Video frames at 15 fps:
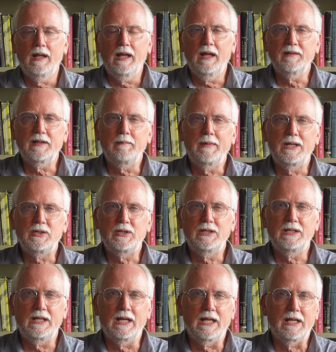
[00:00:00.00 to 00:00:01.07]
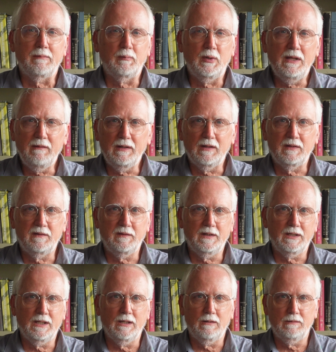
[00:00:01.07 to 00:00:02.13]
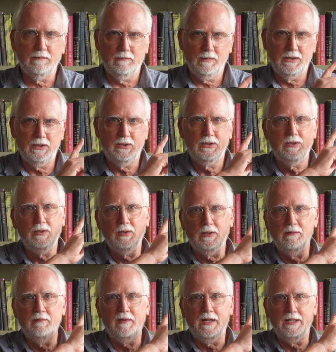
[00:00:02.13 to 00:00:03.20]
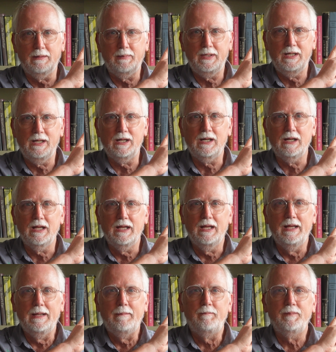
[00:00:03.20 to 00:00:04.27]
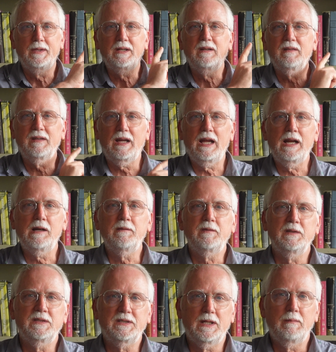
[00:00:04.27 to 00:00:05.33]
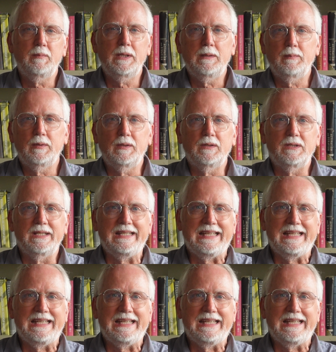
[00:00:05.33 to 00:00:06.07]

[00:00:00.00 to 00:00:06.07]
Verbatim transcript: As I mentioned in a previous video, which you can find up here, the desire for some people to